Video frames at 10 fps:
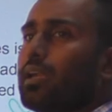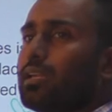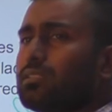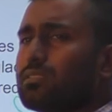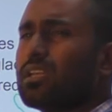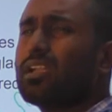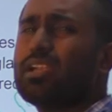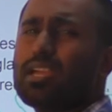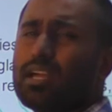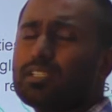And hence,
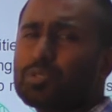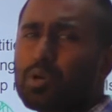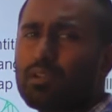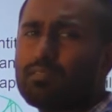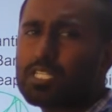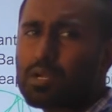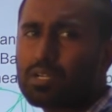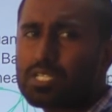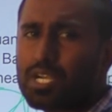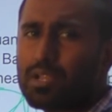India has to always
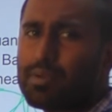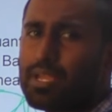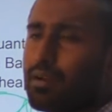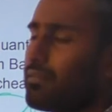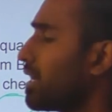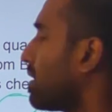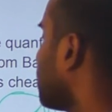constantly be aware